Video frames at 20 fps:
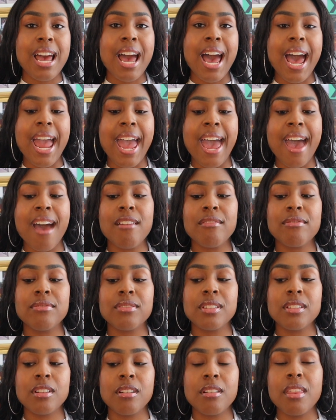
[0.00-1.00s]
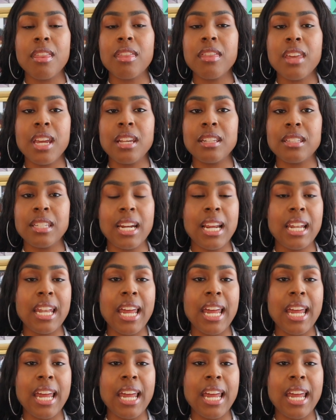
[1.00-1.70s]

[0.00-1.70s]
I have certain things that I